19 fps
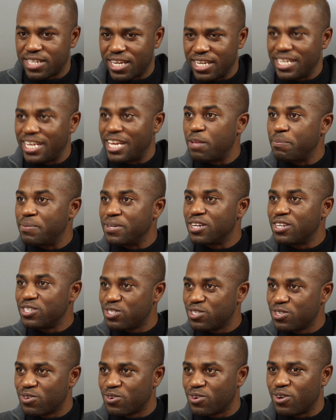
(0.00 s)
in helping
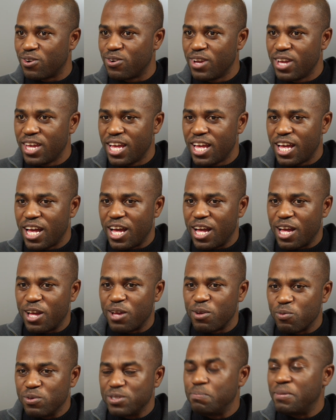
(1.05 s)
us to grow
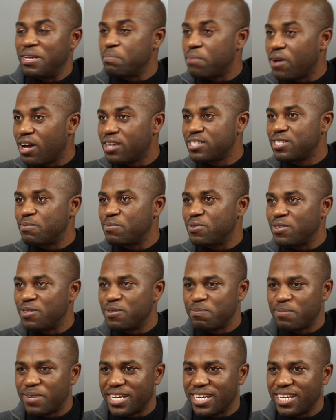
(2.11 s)
was made possible
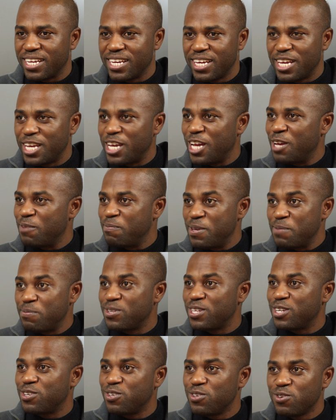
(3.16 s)
by people
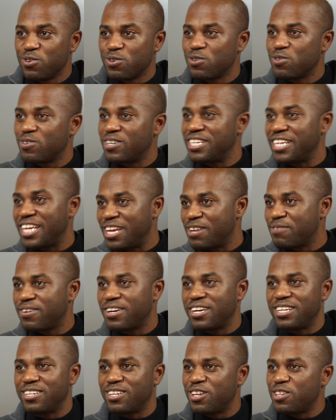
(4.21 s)
like you and
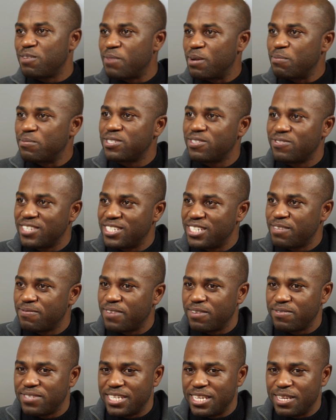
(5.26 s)
Eva and other members of the
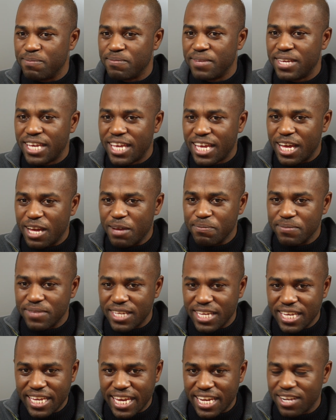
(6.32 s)
C5 team
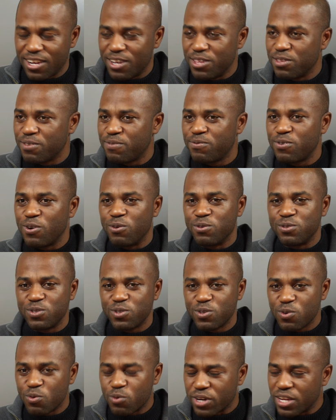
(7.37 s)
getting on the phone,
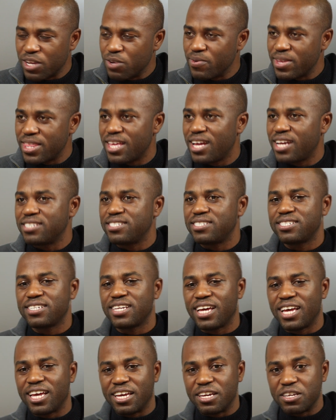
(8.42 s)
working with us,
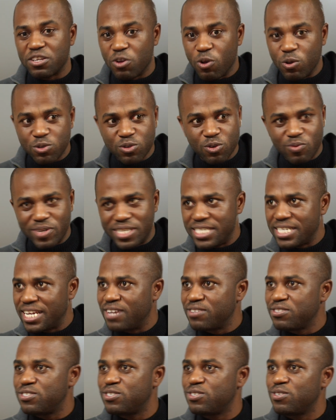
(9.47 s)
also reaching
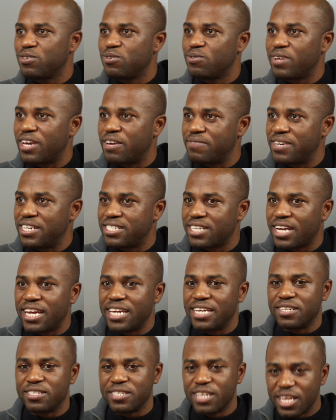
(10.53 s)
out to
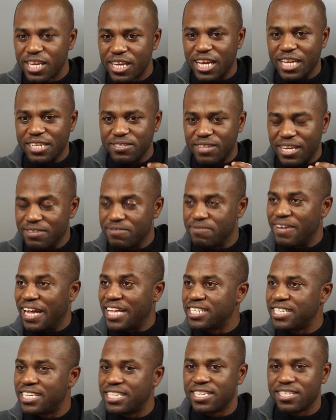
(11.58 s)
FHI and
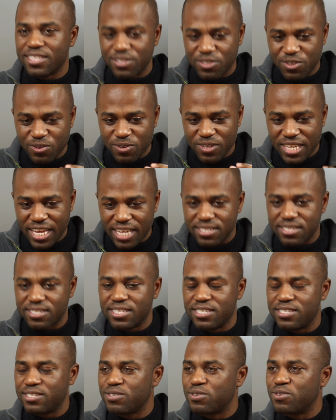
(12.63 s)
validating that, yes,
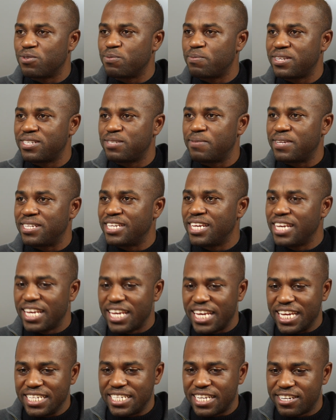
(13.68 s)
this group has been
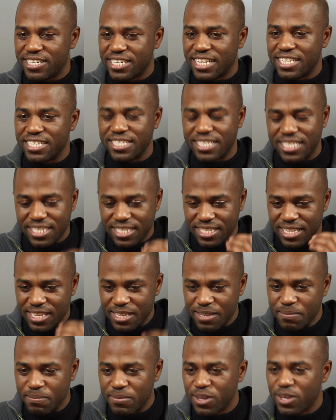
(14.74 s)
interrogated, this
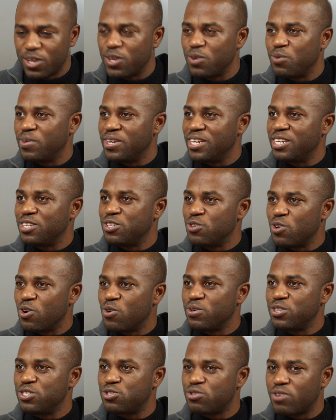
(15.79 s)
team, we
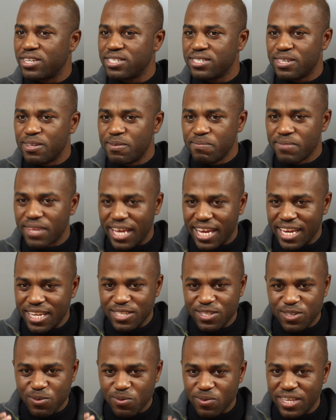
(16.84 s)
know and trust them,
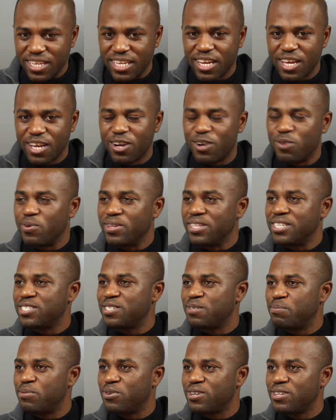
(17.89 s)
and we are willing
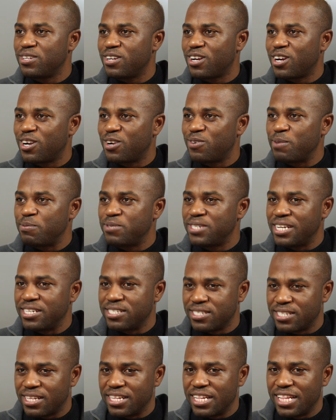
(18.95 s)
to put our
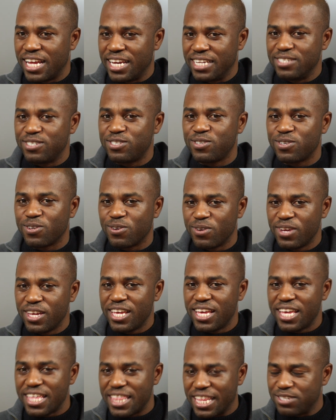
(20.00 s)
reputations on the line. So
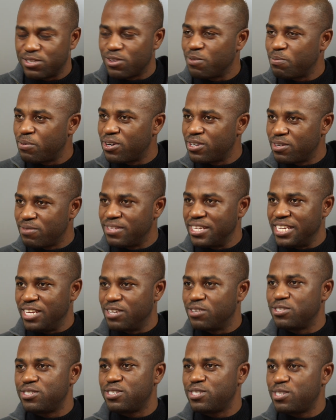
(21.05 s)
that's all part of the
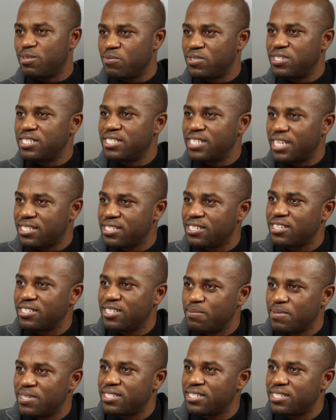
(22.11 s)
ecosystem which is necessary to be